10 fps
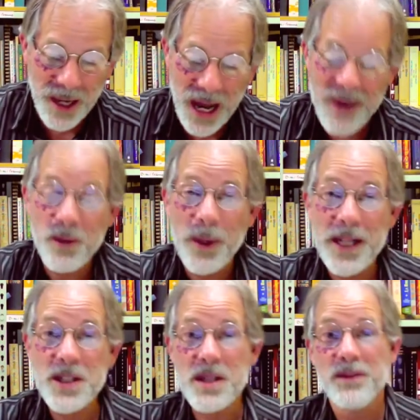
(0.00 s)
I've
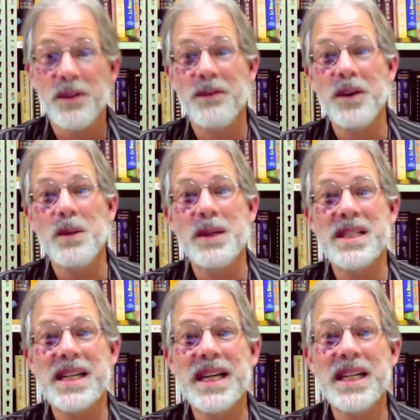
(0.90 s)
arranged the
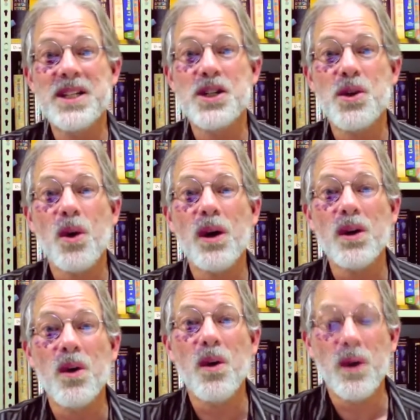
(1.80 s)
fulfillments in
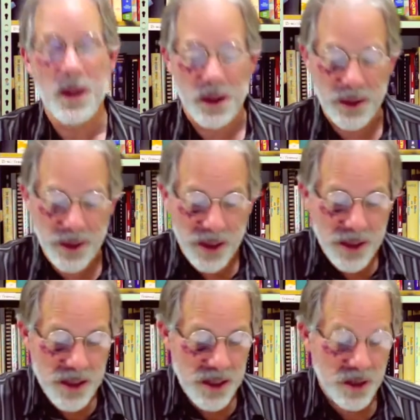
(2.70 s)
historical order
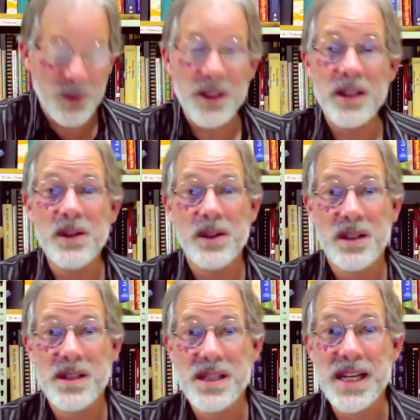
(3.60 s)
so that you
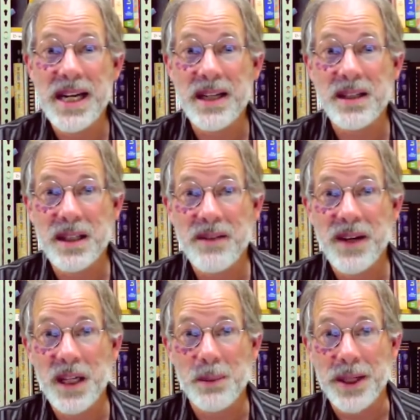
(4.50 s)
can see the
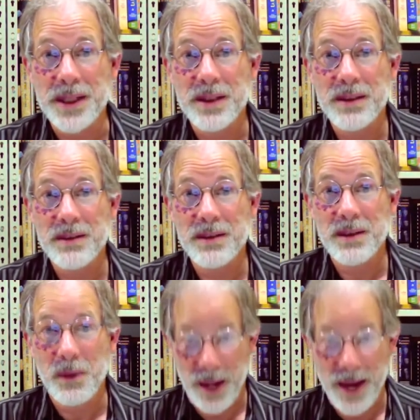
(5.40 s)
development.
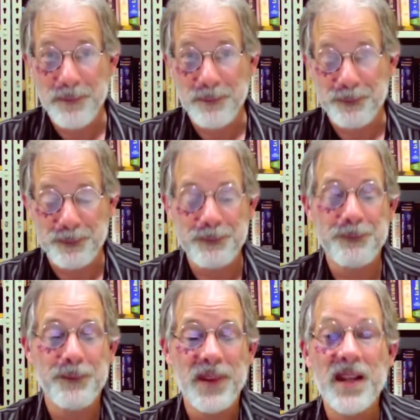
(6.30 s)
Okay?
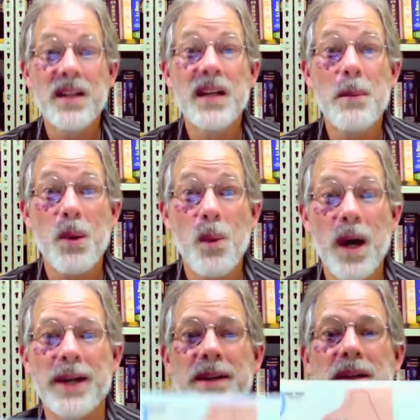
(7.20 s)
Number
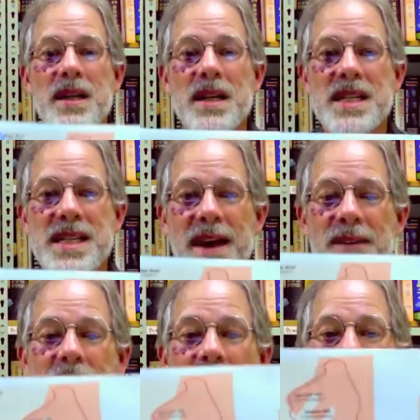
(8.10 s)
1,
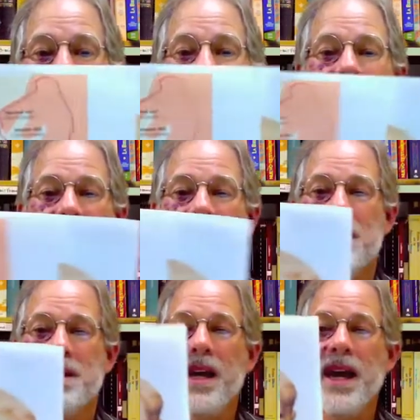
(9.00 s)
7
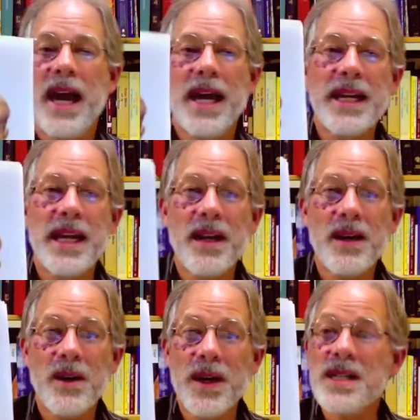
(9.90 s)
mountains. And
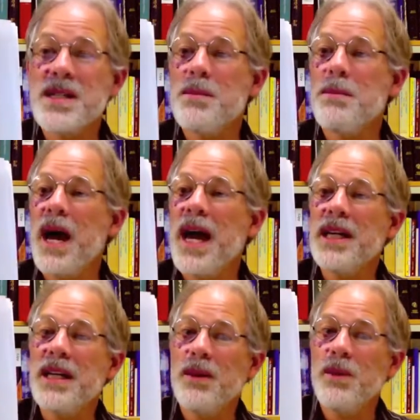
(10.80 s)
here is the
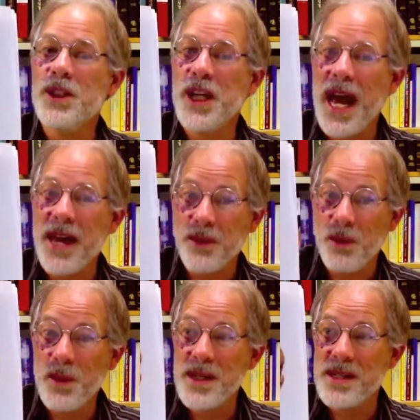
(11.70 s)
mind which hath
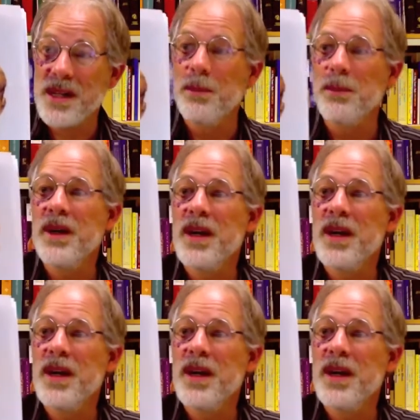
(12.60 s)
wisdom.